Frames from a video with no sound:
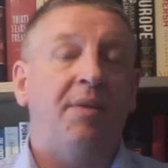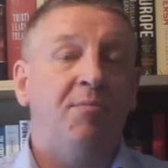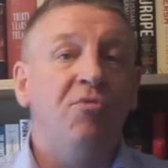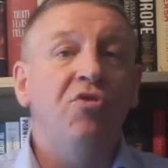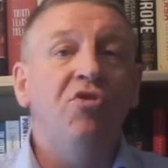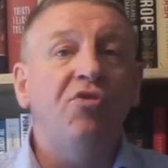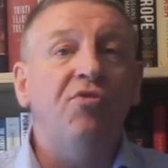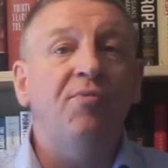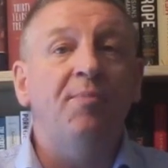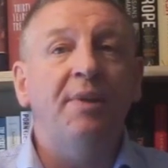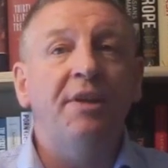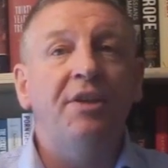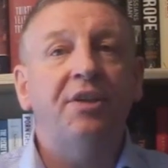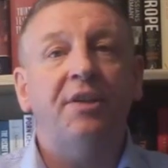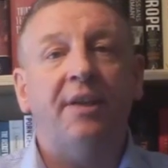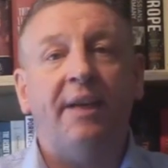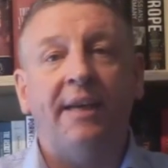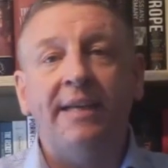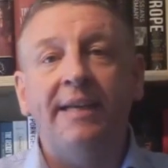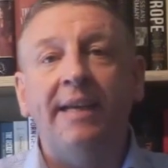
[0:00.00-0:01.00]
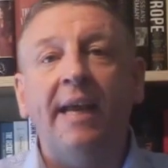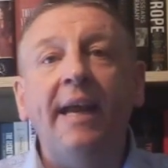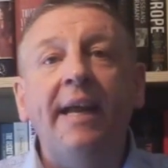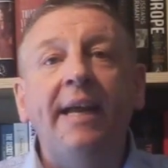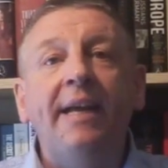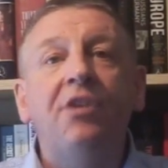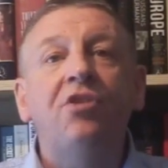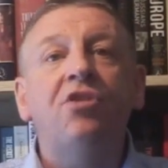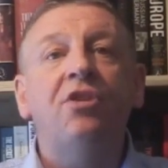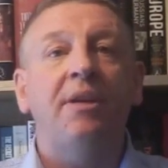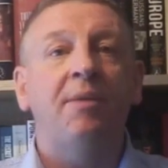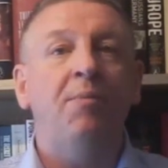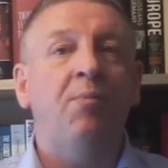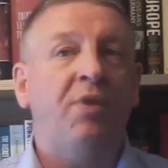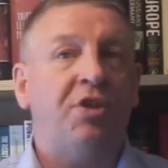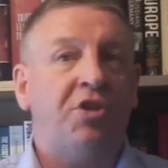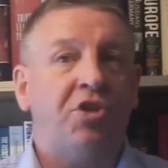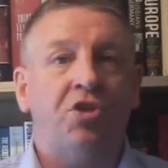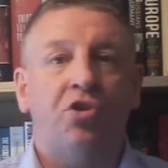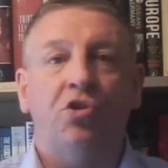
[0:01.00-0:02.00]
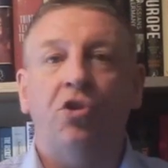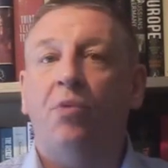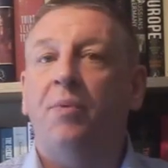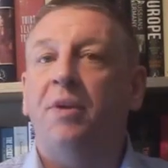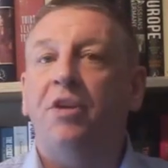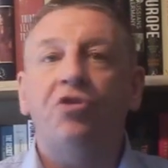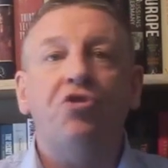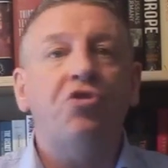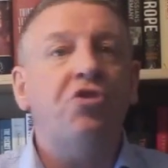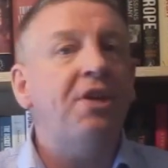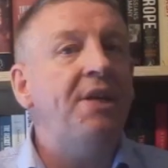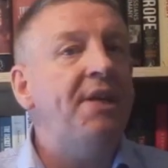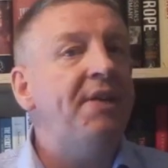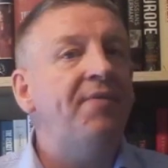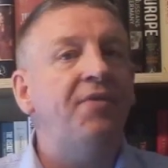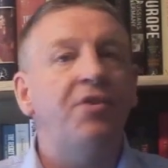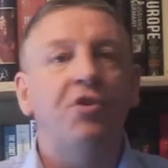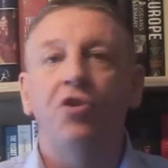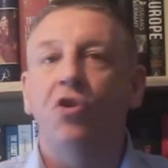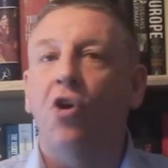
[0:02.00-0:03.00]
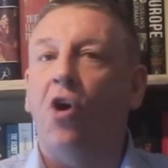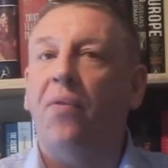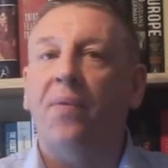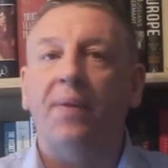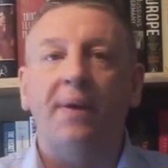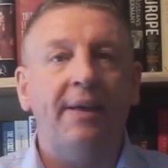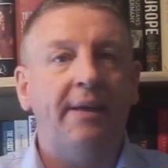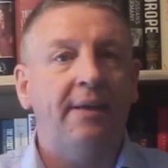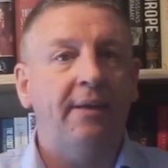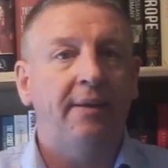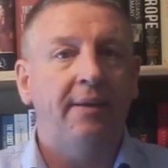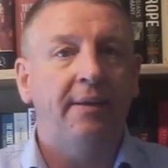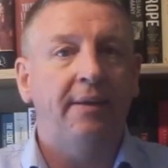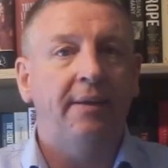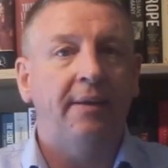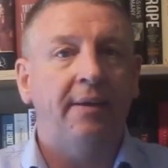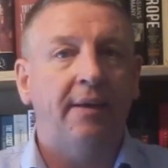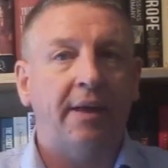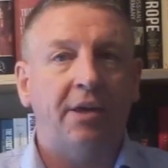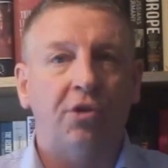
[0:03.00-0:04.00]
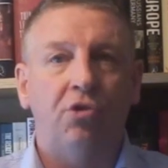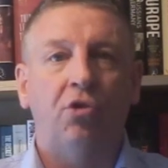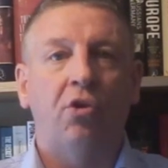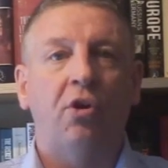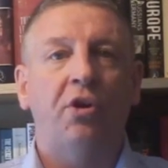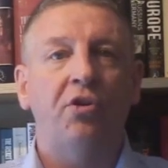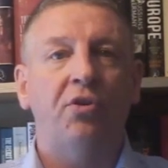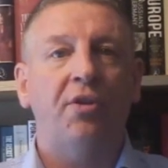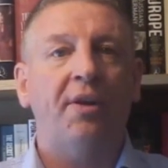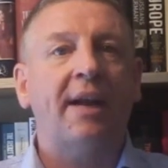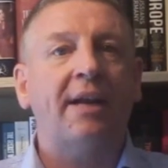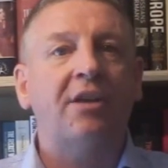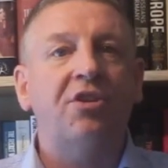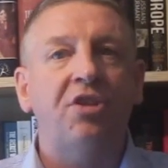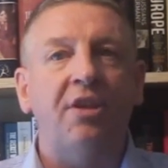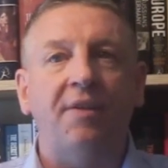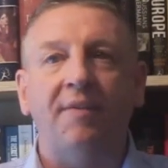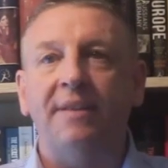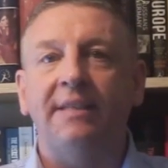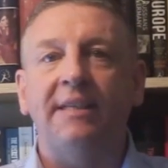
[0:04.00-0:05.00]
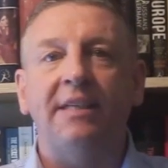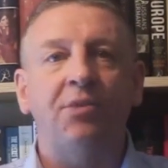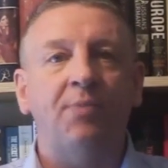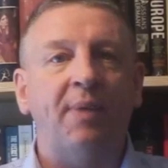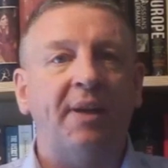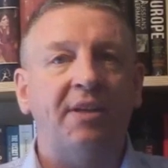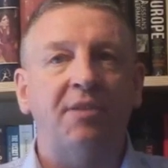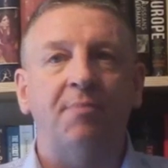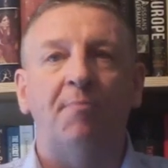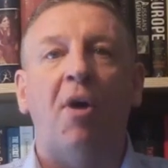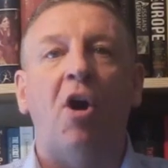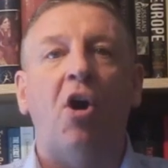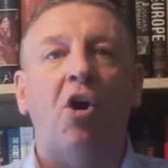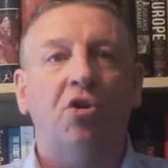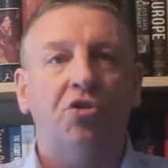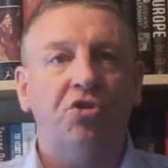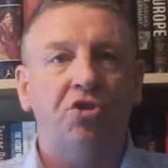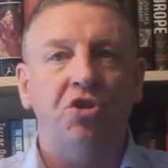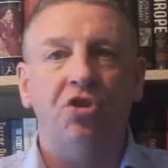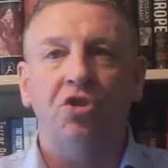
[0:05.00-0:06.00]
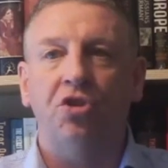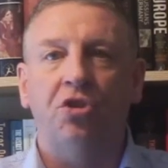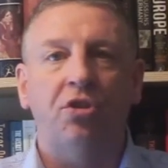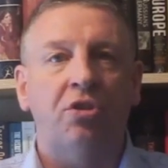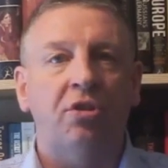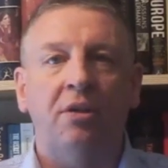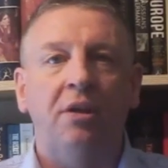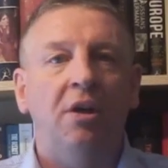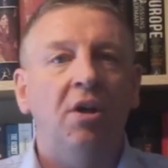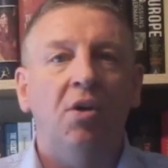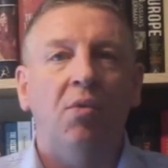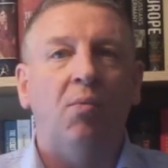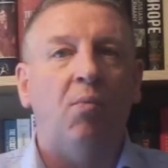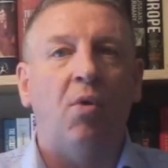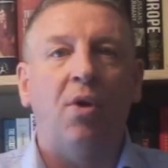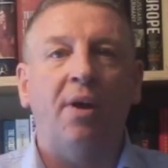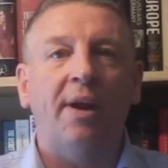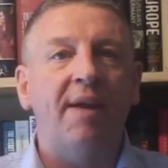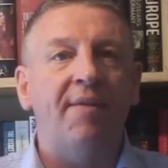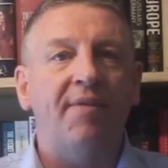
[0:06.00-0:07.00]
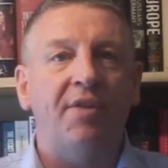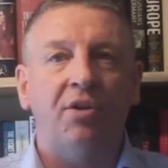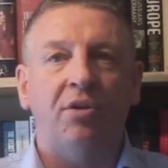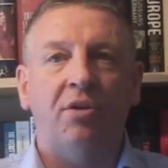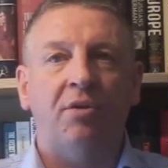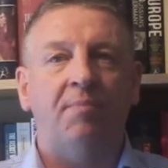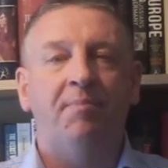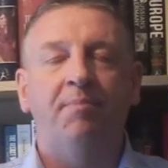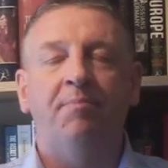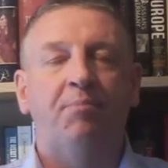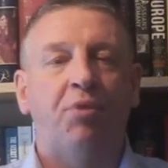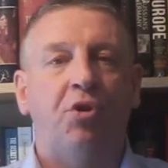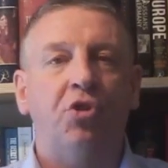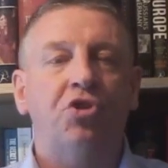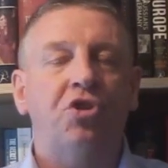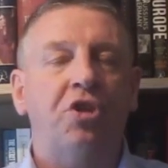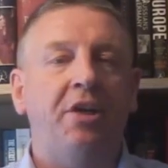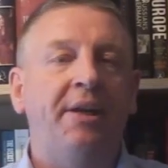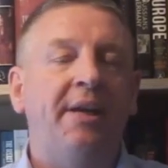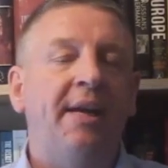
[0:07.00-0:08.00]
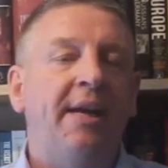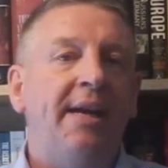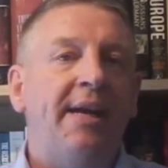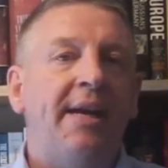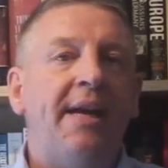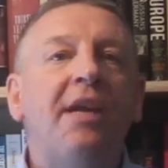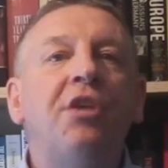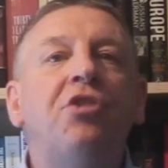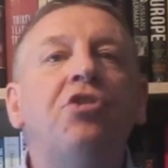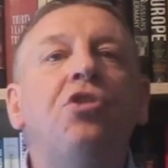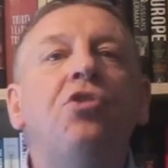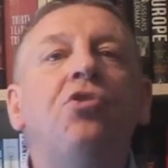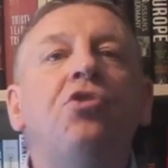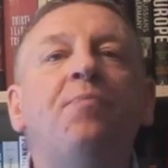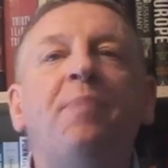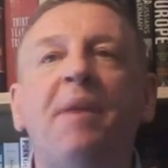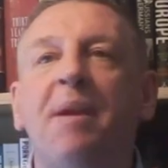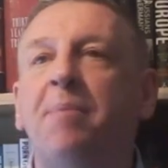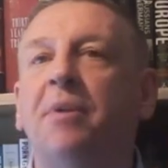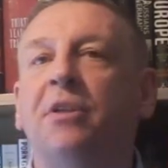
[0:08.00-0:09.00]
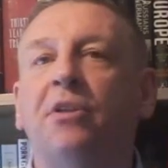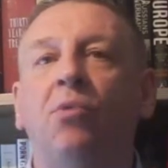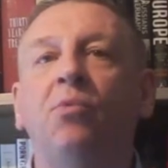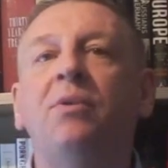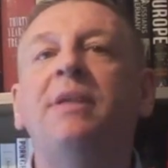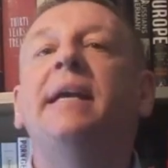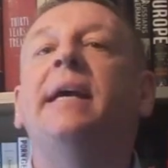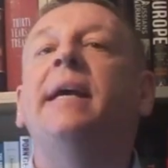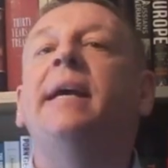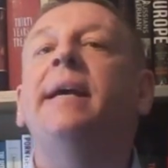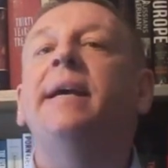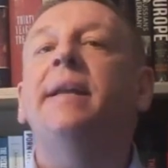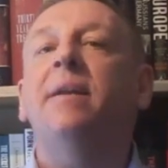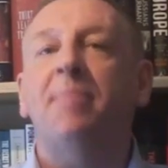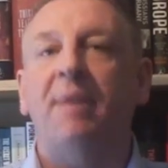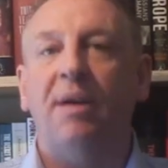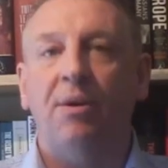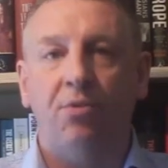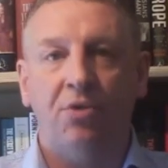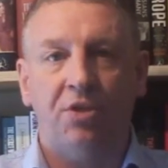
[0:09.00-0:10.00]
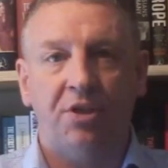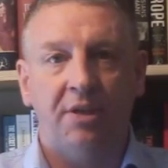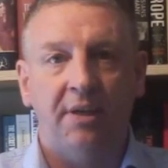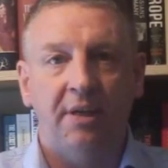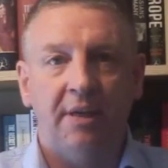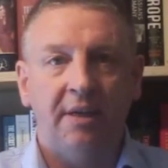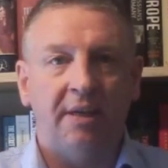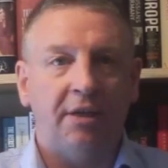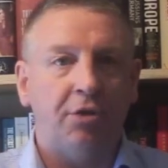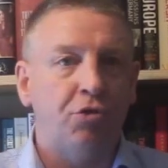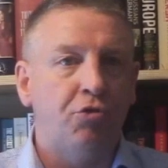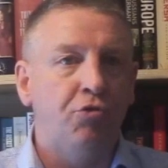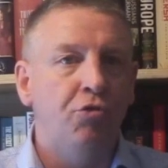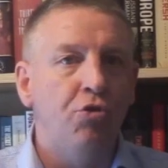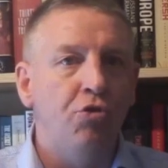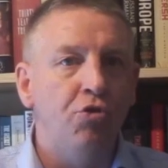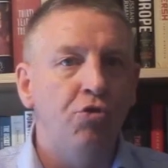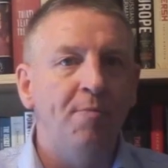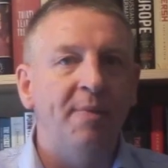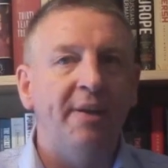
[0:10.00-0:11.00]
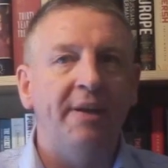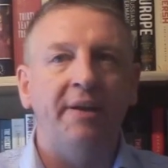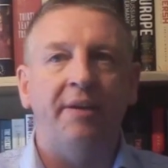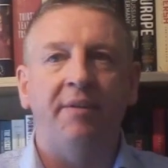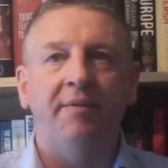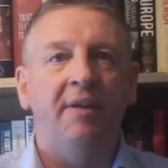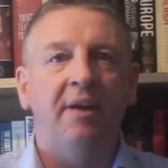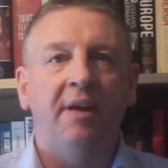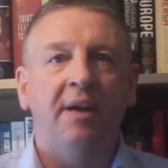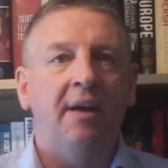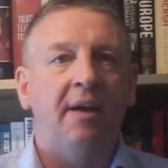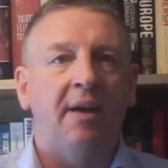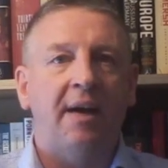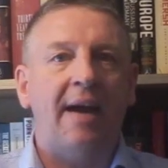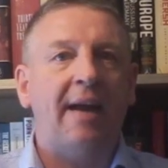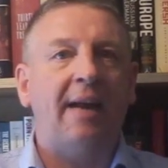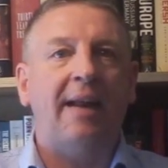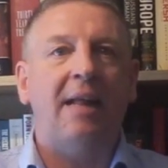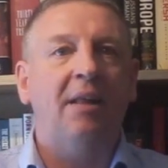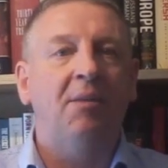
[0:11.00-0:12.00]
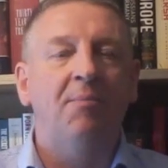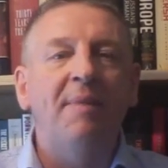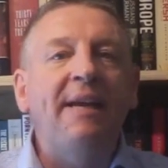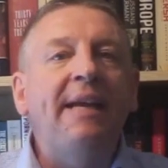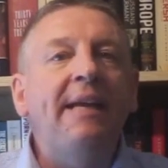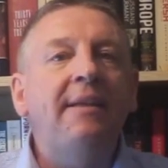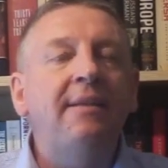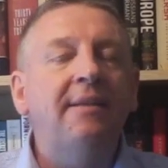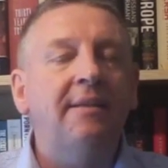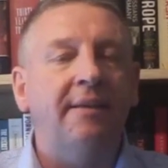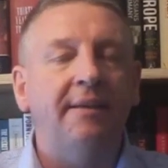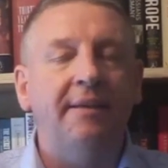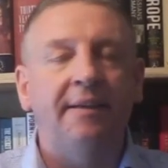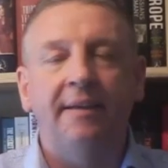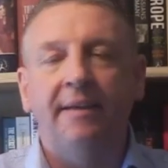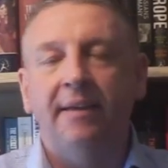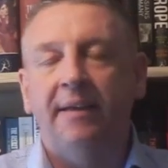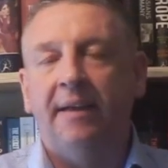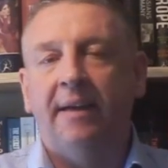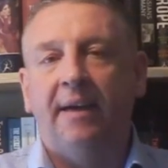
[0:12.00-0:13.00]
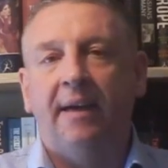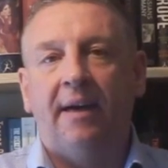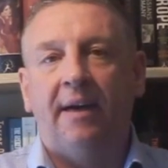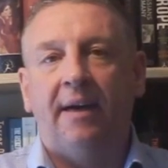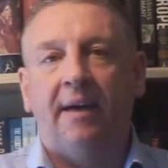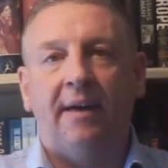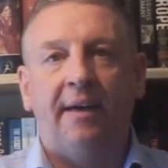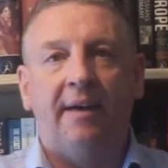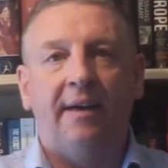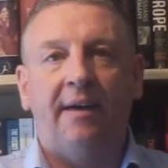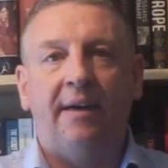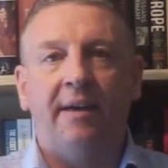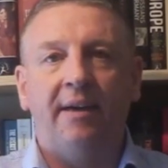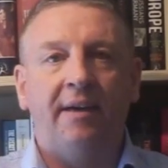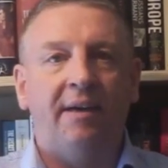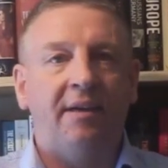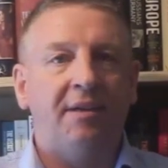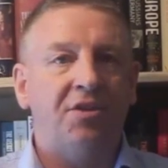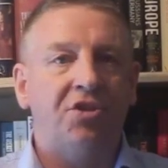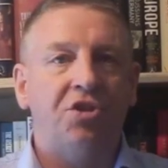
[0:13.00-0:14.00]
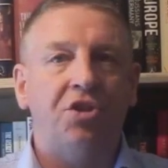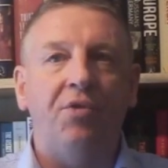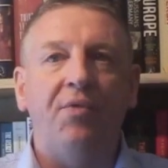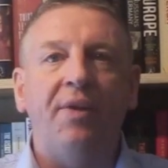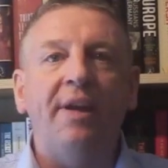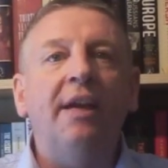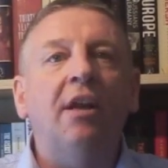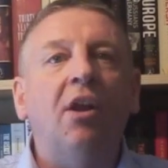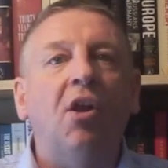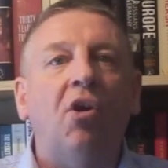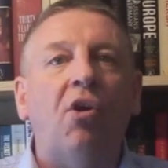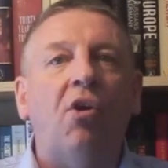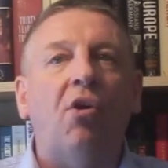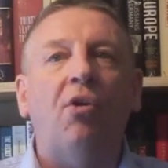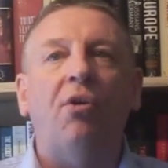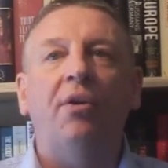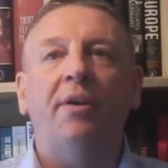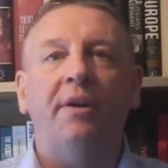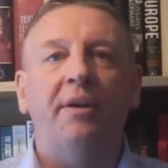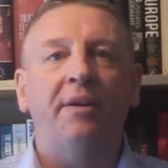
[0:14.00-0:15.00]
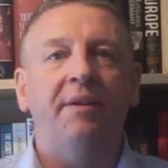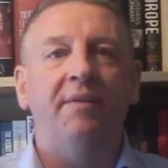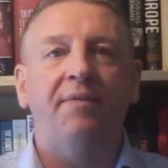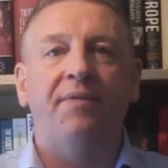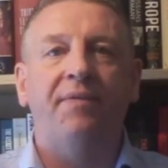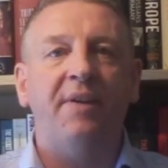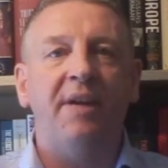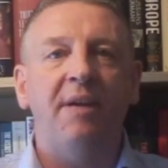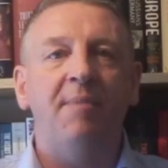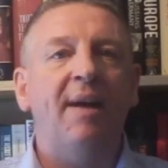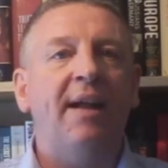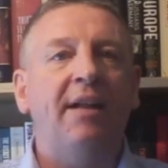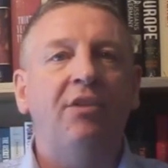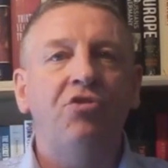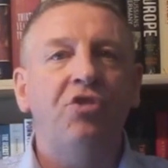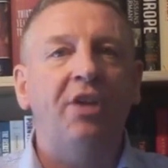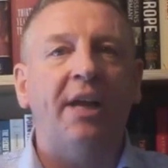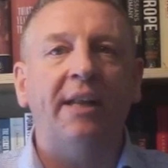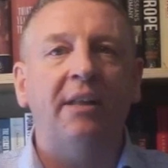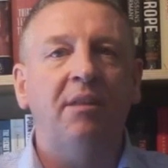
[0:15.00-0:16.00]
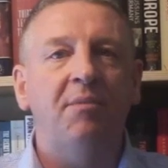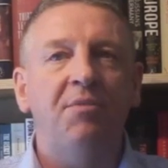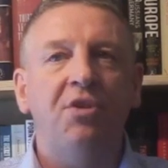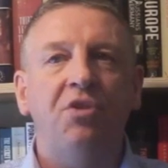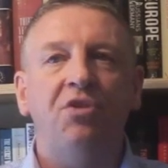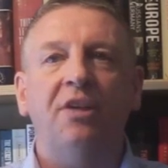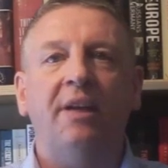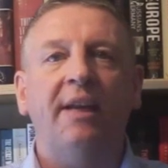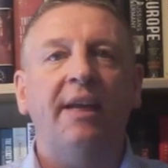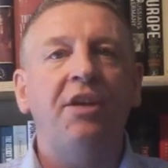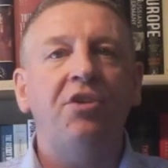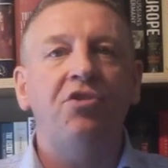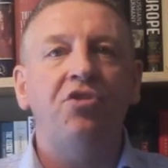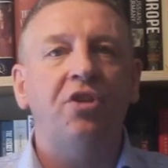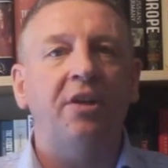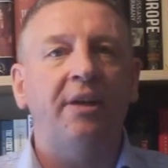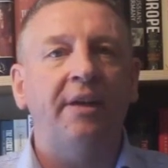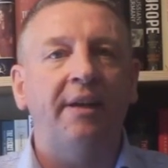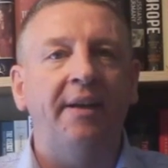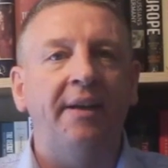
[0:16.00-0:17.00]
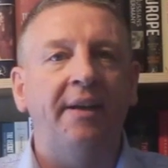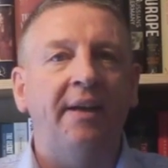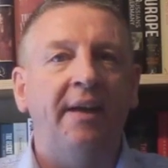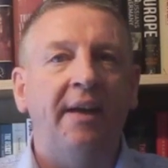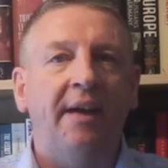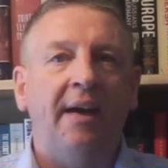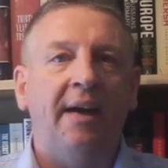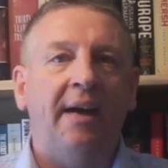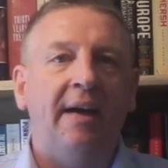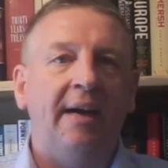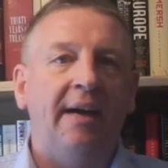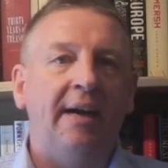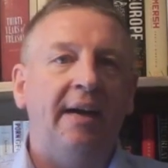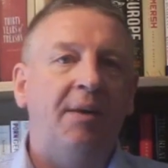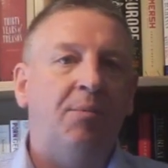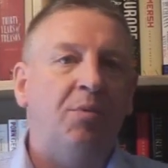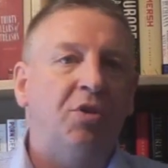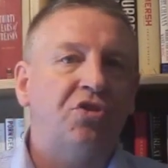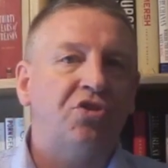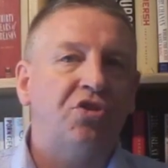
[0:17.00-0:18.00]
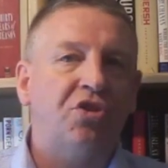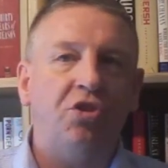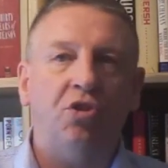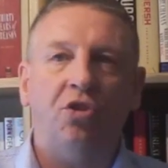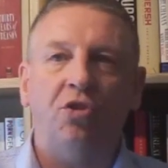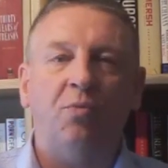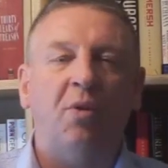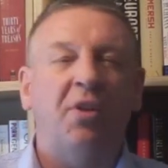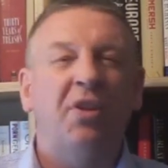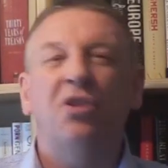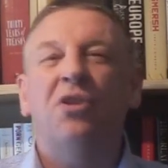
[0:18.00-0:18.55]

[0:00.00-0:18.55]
the movement engaged in, which is going to achieve nothing, like all the other activities, whether it's marches or whatever, or pushing issues people don't care about, grooming and halal meat and Sharia law and female genital mutilation and what's the other one?